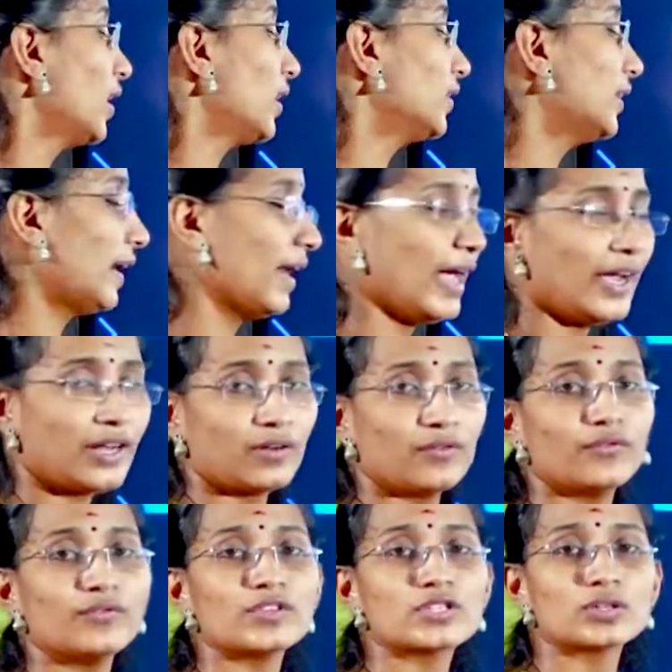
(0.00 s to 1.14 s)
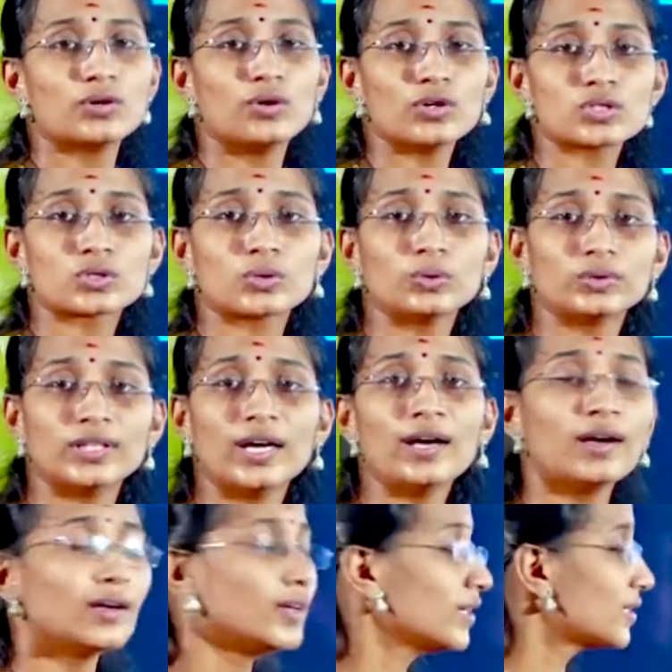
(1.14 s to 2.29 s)
The line which goes through the
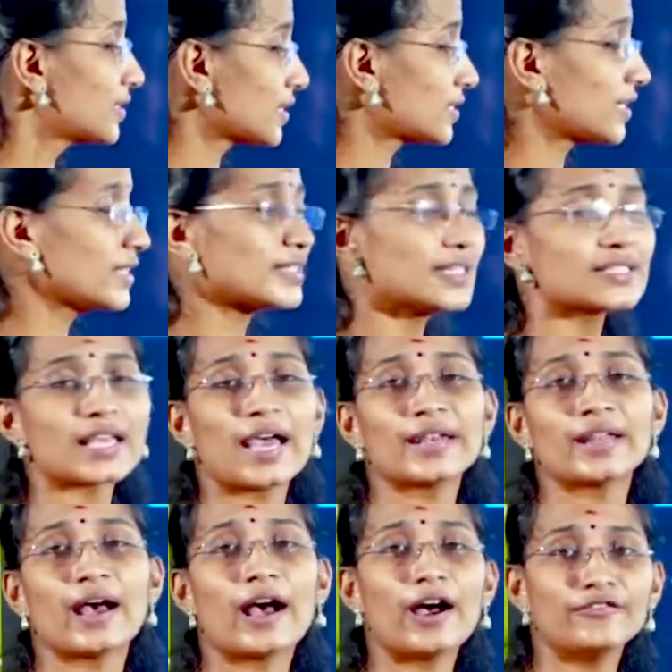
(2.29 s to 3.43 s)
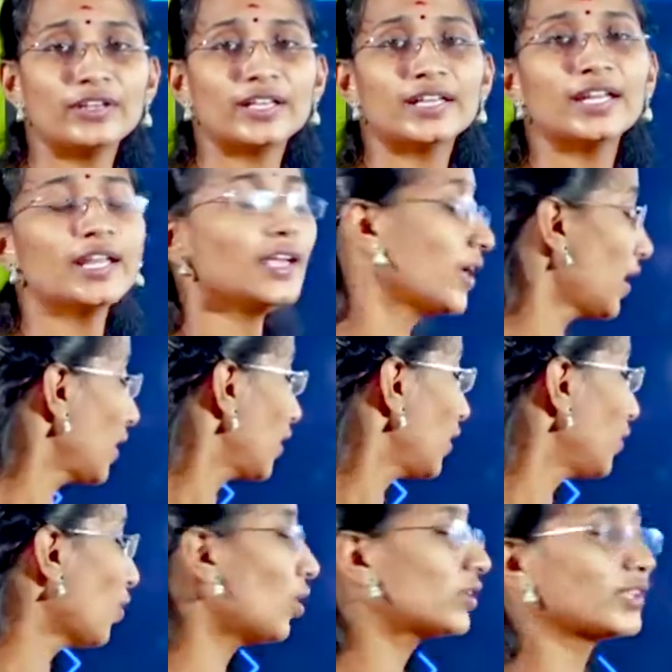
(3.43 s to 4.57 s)
66.5 degree
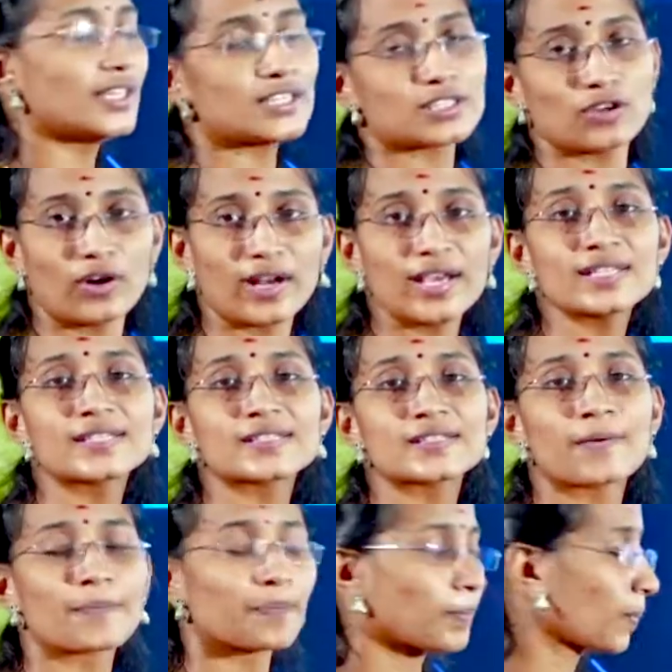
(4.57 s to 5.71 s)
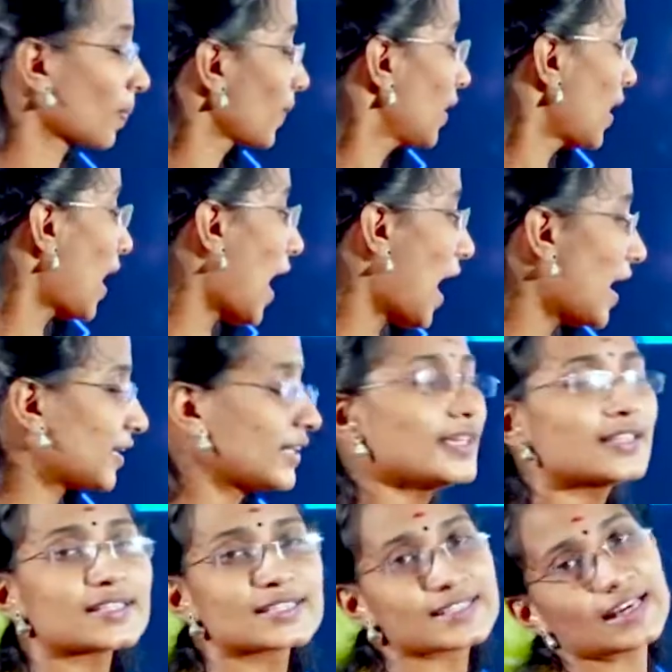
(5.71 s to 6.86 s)
north is known as Arctic
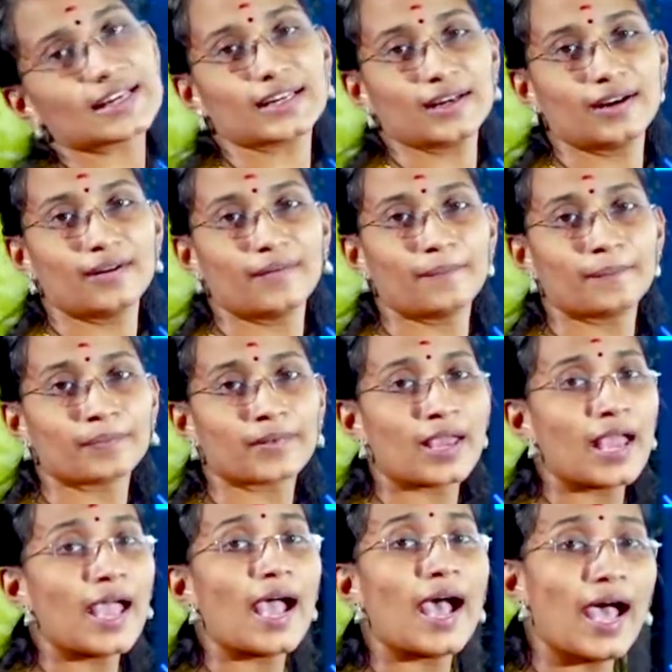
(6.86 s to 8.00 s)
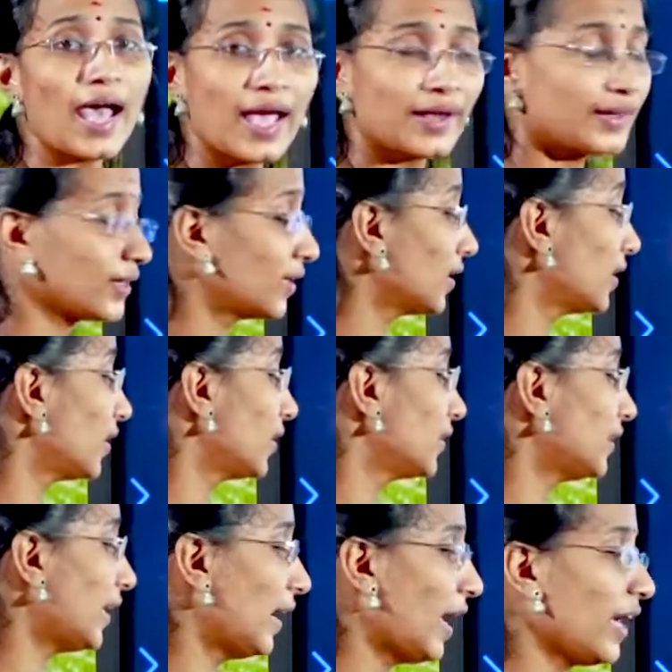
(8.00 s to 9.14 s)
Circle, and
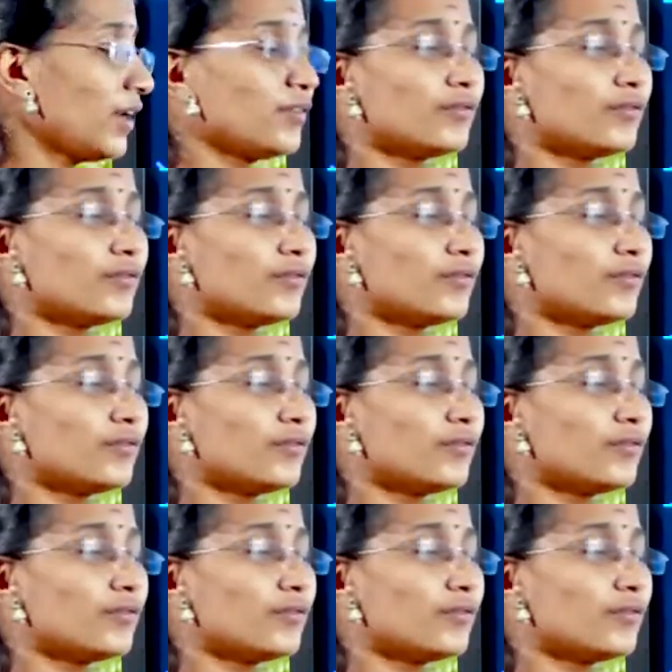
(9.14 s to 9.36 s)
the line